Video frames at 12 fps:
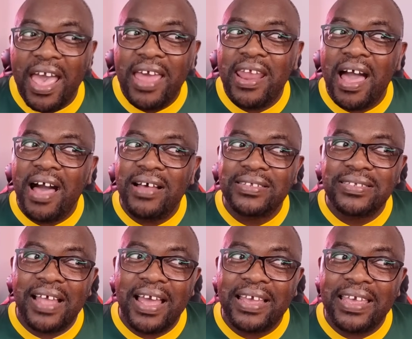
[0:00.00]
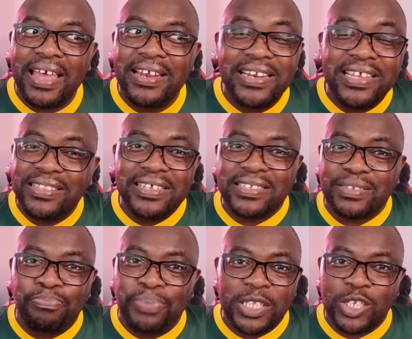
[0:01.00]
And I was like, and then
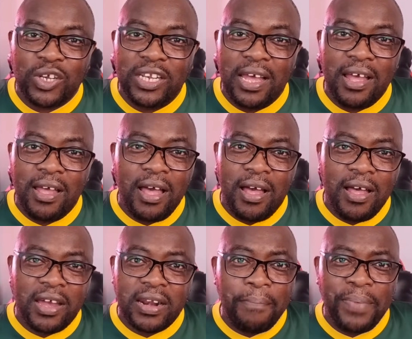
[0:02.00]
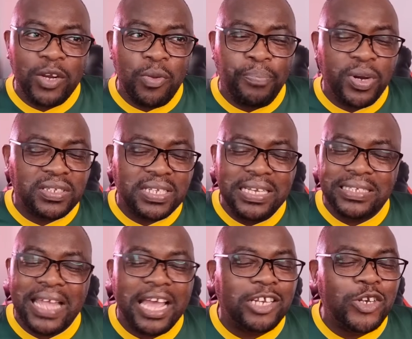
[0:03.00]
this particular Rapadu person
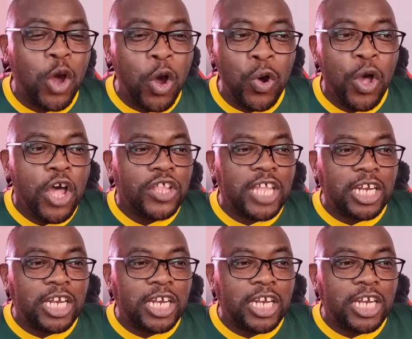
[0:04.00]
is like, no,